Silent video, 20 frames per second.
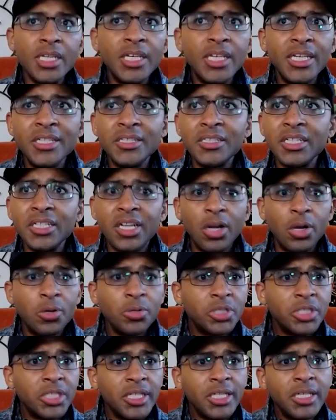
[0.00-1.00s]
Is it
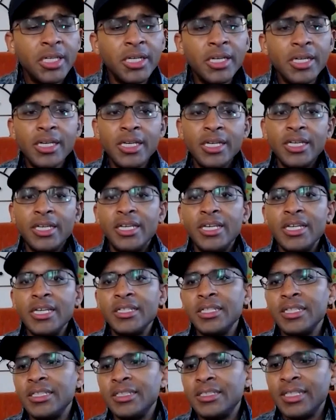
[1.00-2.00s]
coaching? Is
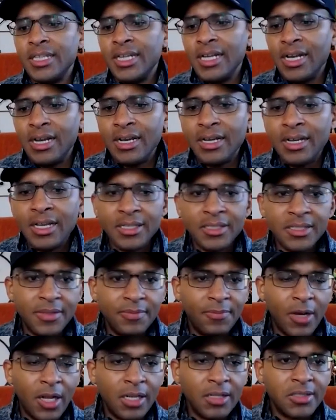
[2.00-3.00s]
it
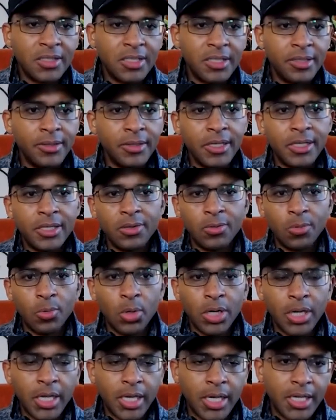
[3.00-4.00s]
volunteering or
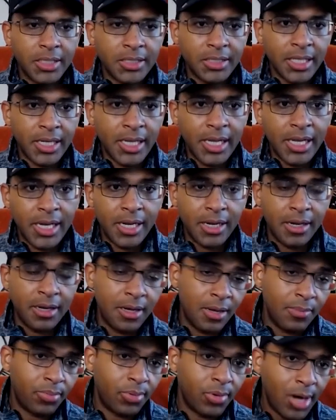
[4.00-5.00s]
working in a
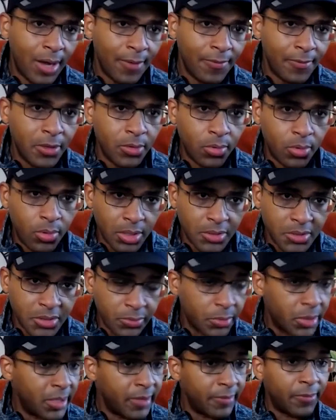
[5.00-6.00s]
nonprofit, or is it
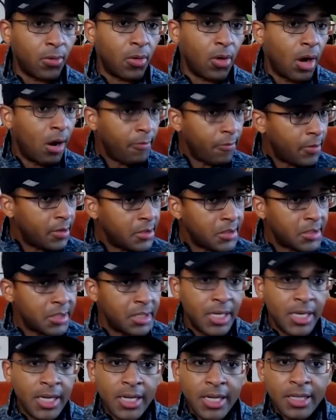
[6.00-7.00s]
running for office?
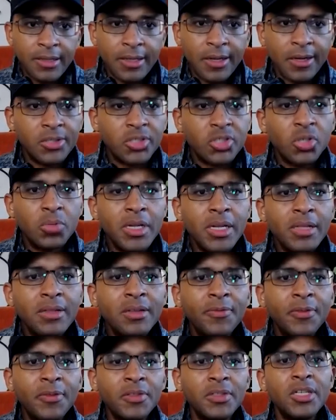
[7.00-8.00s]
There are so many
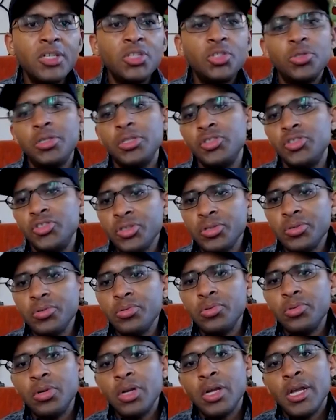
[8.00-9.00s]
different things you can
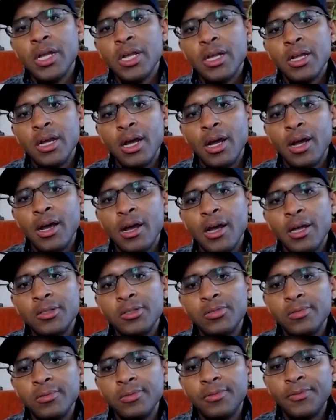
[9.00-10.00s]
do
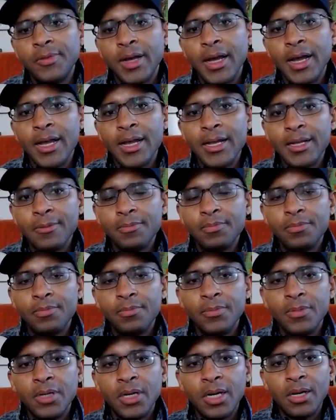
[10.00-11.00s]
to find
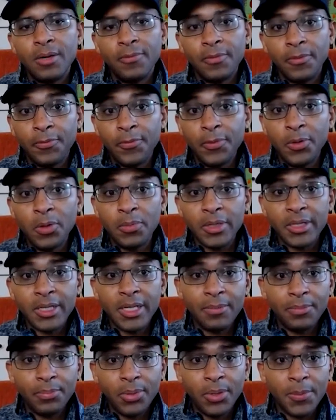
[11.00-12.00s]
fulfillment
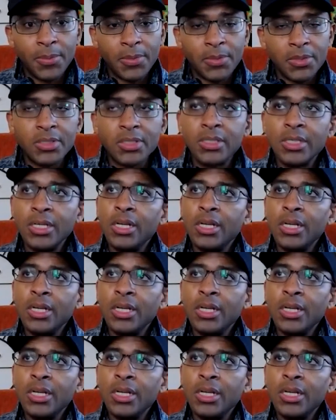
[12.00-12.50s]
and purpose.